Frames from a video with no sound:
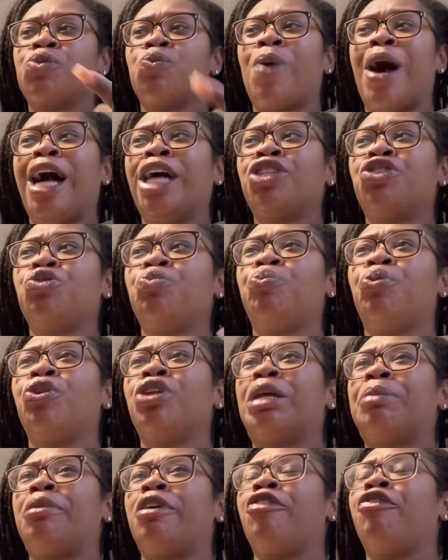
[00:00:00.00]
why is you
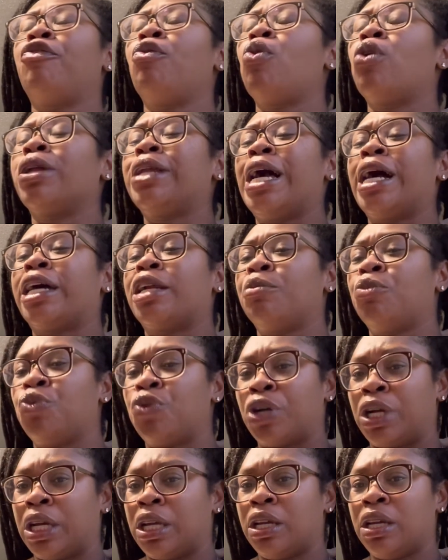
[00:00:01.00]
pulling up at 4 o'clock in the
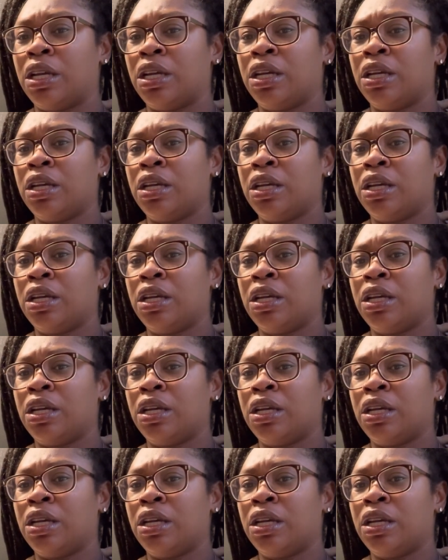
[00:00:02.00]
morning?